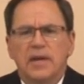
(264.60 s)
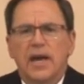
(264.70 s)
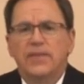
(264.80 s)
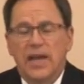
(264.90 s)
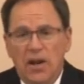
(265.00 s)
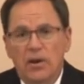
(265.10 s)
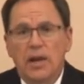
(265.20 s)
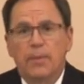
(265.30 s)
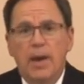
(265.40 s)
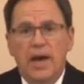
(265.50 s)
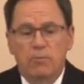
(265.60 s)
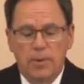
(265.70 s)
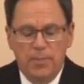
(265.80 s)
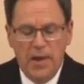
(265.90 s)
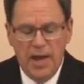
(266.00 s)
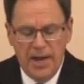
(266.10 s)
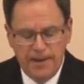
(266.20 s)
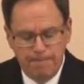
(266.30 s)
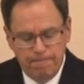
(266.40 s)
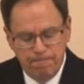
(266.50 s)
And the elderly man
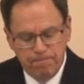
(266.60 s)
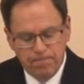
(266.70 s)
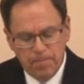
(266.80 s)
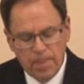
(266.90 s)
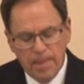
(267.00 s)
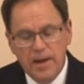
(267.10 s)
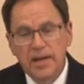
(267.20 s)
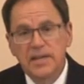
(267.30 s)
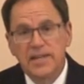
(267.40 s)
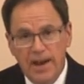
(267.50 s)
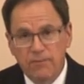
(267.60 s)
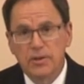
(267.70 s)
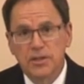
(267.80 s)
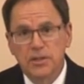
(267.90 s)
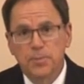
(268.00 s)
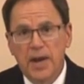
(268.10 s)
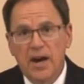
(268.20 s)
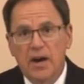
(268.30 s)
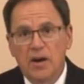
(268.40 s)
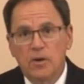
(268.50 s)
replied, Never
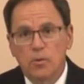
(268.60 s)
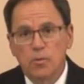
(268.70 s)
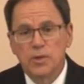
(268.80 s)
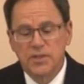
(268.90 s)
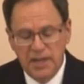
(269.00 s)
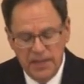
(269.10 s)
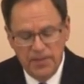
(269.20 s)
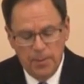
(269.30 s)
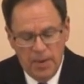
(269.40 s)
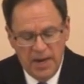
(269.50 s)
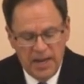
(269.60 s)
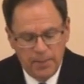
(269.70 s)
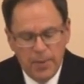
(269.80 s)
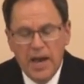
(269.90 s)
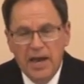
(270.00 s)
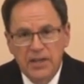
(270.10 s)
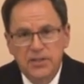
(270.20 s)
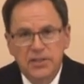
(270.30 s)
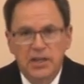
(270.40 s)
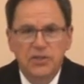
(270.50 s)
Despair was in the money, paying
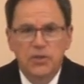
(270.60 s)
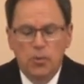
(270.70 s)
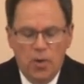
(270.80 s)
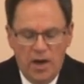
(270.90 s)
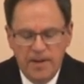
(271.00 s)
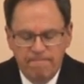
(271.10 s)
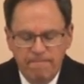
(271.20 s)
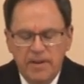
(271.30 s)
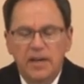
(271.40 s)
six to one